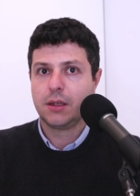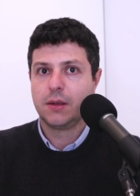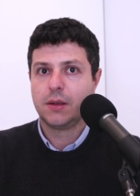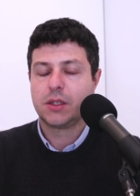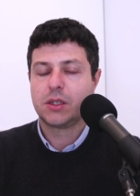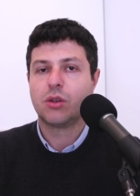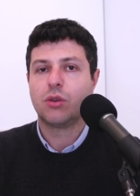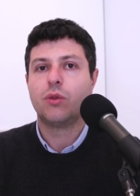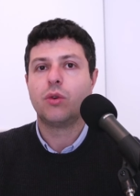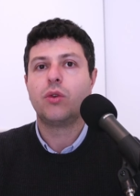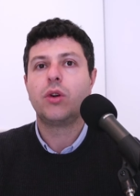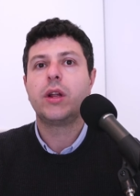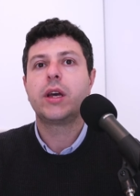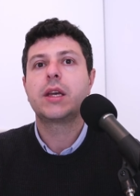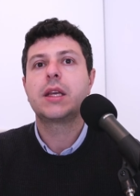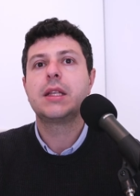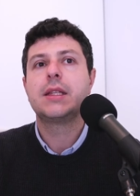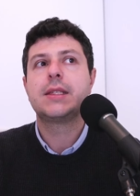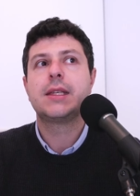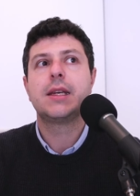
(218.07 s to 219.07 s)
So all I
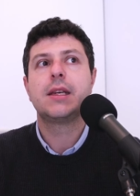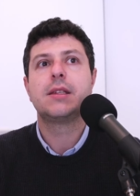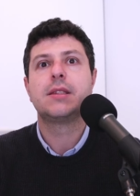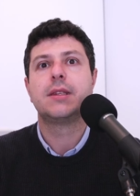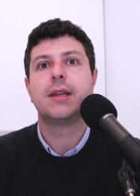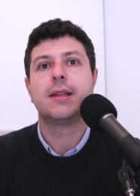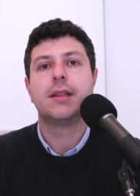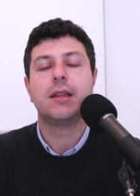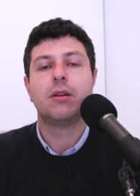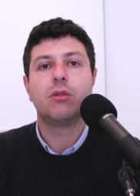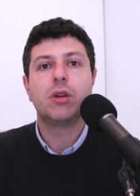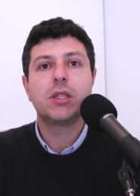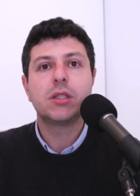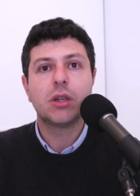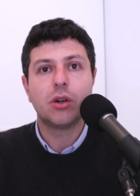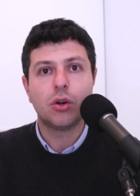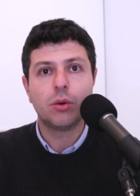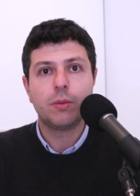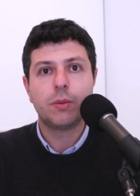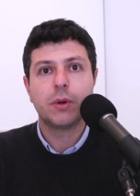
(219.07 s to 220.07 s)
can say is that there is
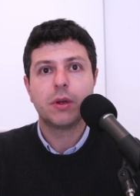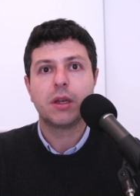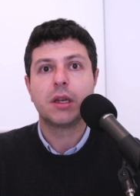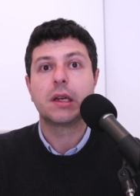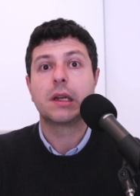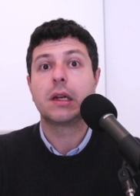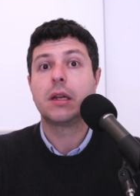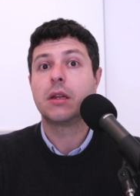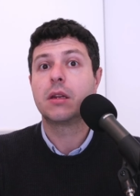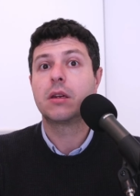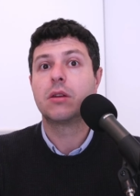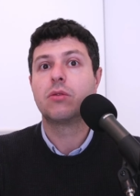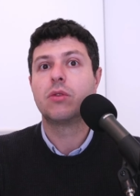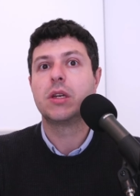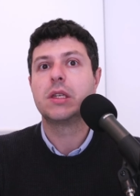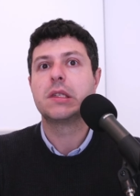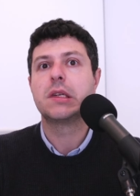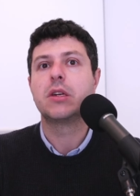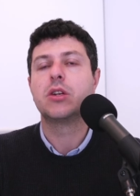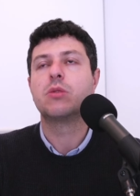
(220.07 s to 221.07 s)
hope in clinical
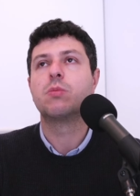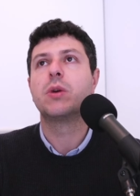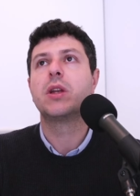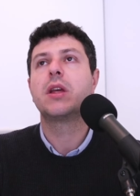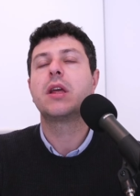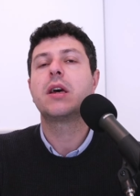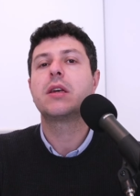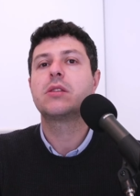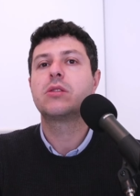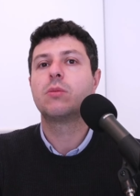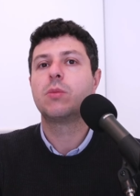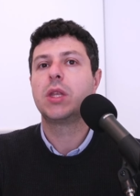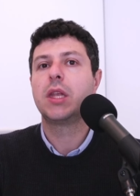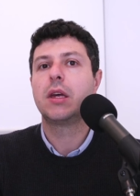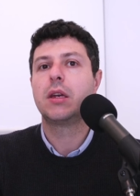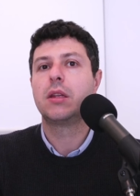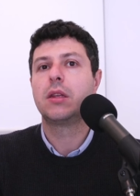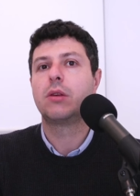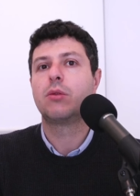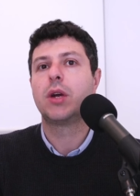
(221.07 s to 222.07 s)
research, but it has to be
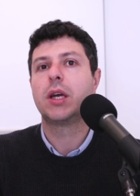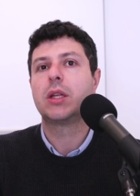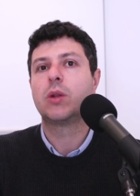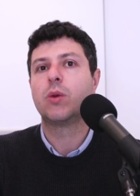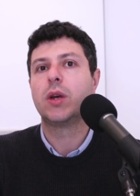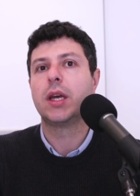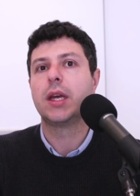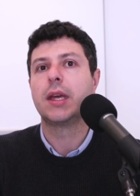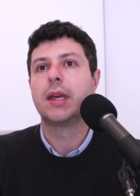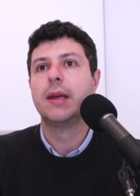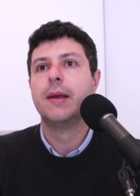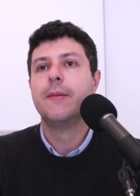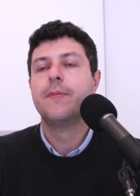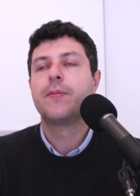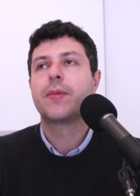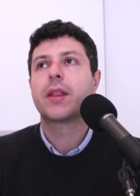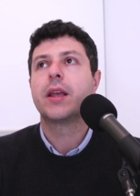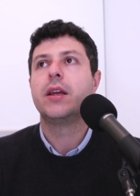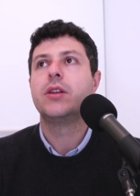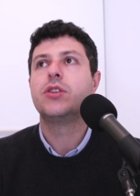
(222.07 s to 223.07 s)
done in the right way.
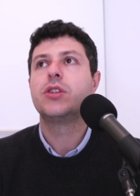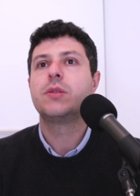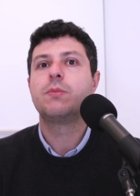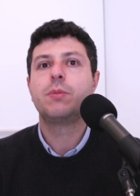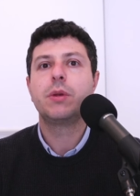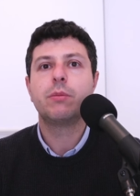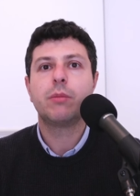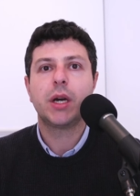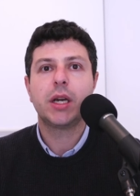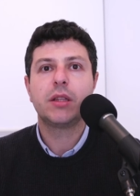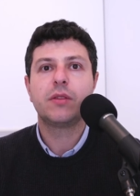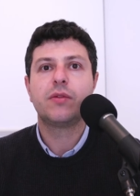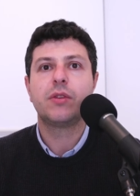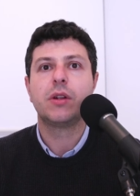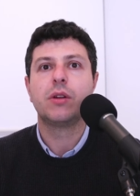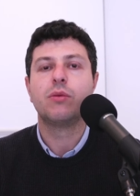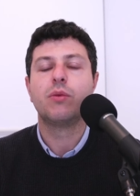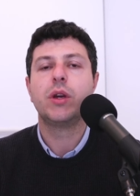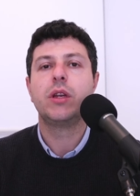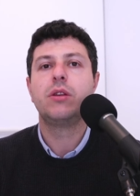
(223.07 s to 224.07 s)
And just be
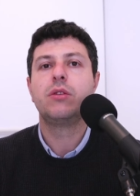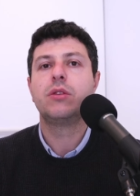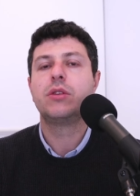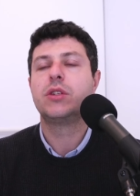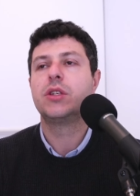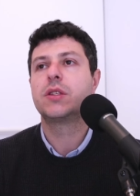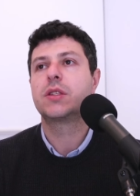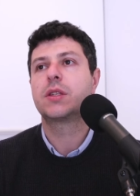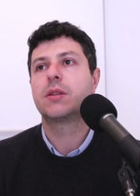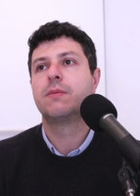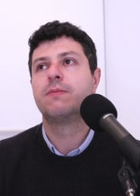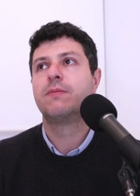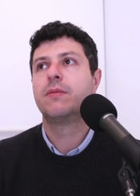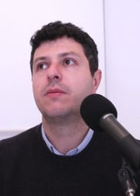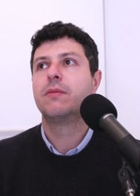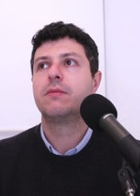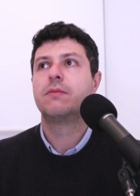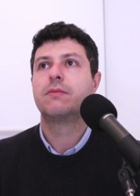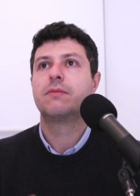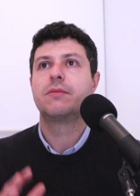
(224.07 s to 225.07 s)
mindful when you're just
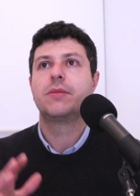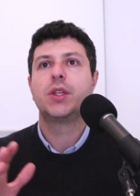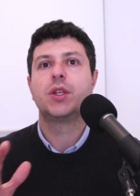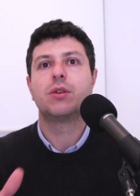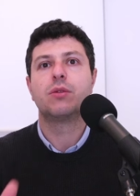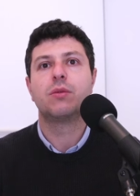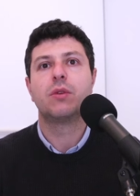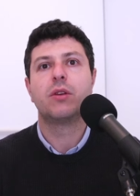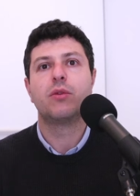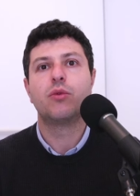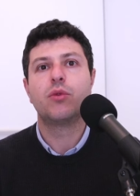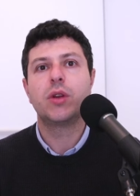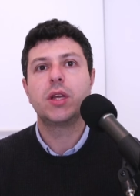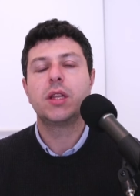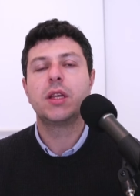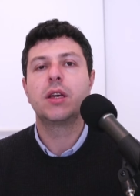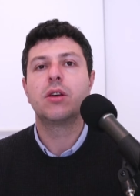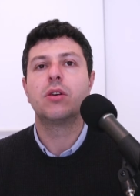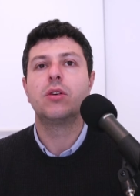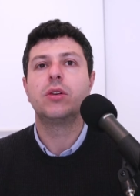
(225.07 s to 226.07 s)
you know
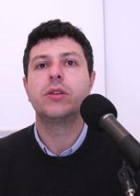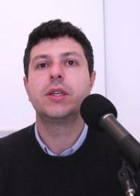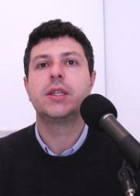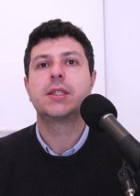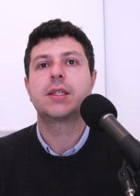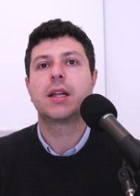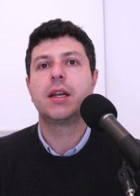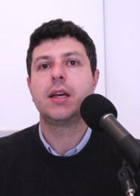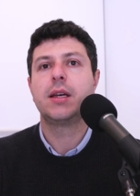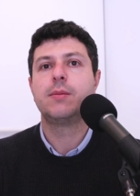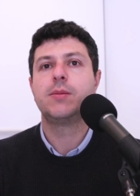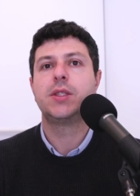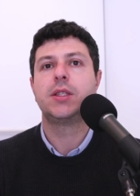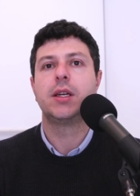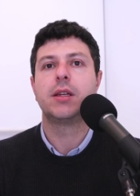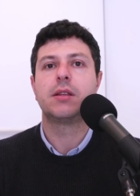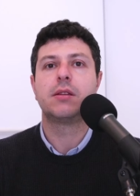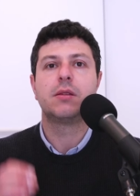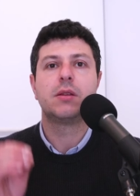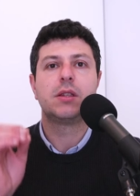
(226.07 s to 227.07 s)
reading all these claims
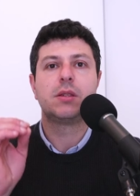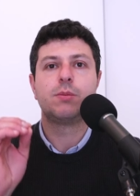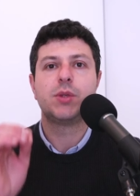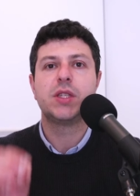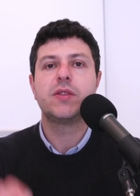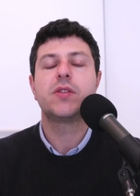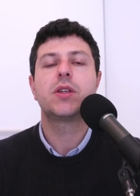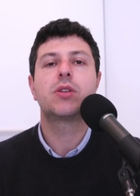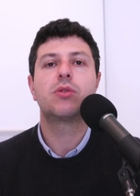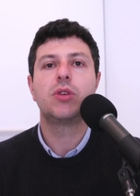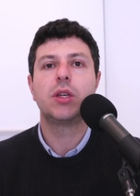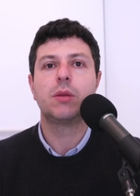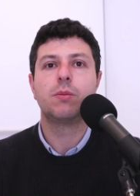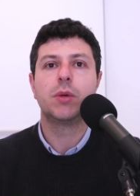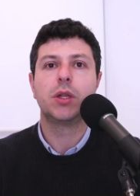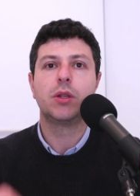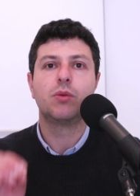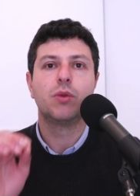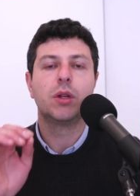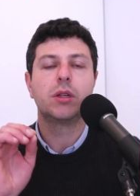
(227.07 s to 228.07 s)
that a specific
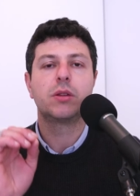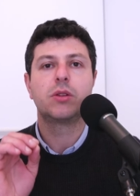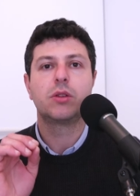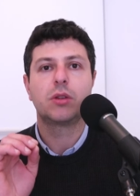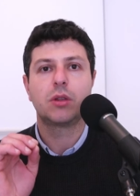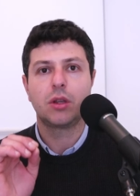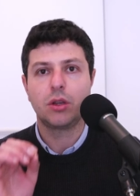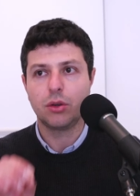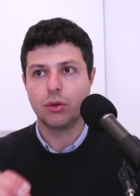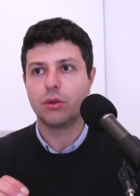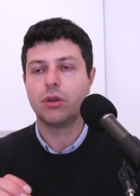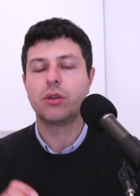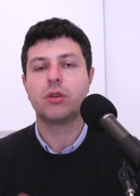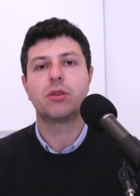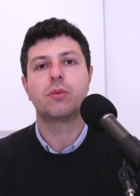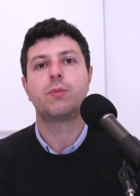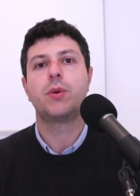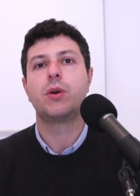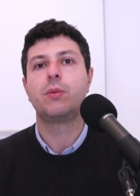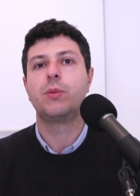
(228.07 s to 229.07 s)
treatment will cure your
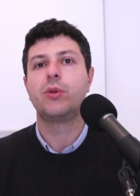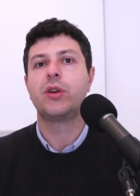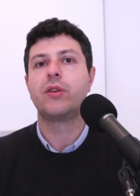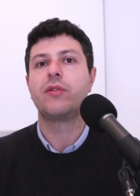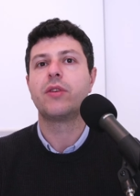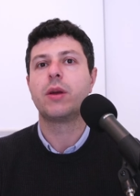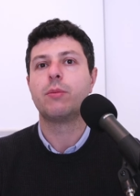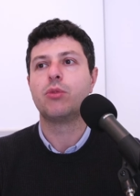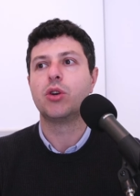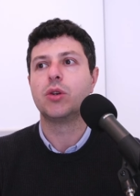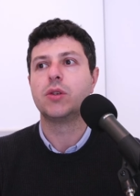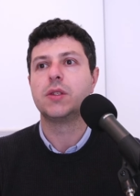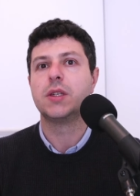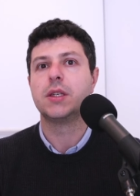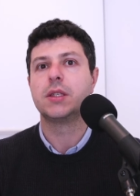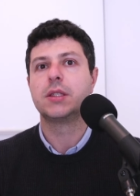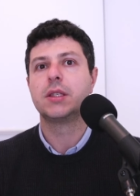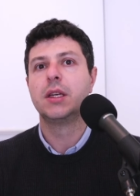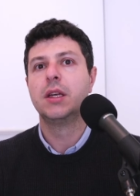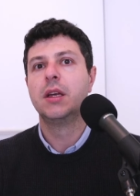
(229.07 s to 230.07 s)
pulmonary
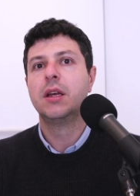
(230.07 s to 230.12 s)
fibrosis.